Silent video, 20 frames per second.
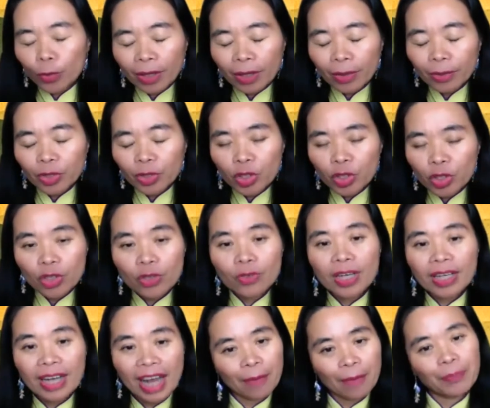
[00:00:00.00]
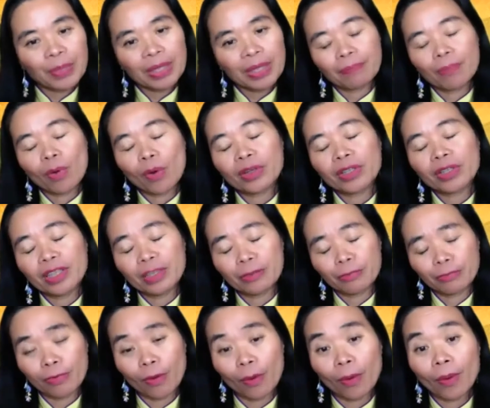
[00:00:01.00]
Children have been born
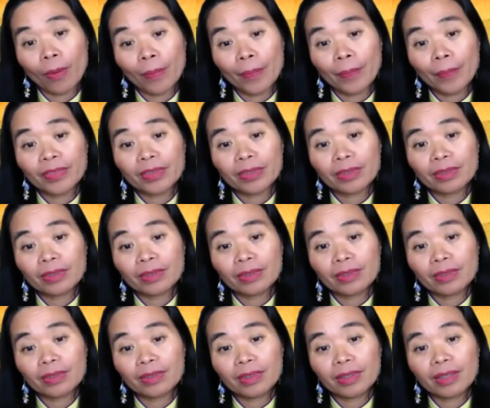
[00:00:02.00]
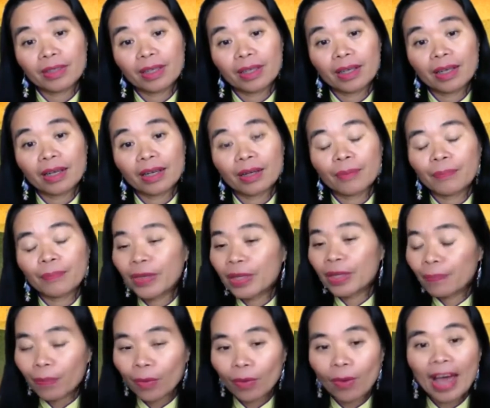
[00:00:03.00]
deformed.
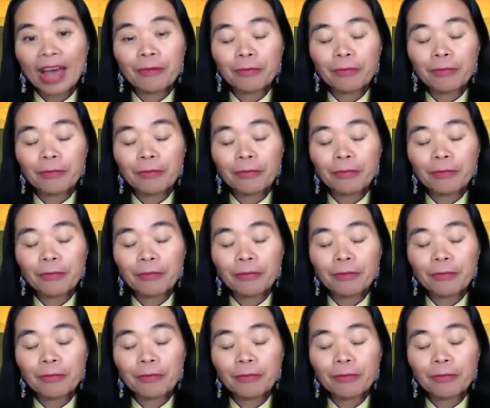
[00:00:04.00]
People have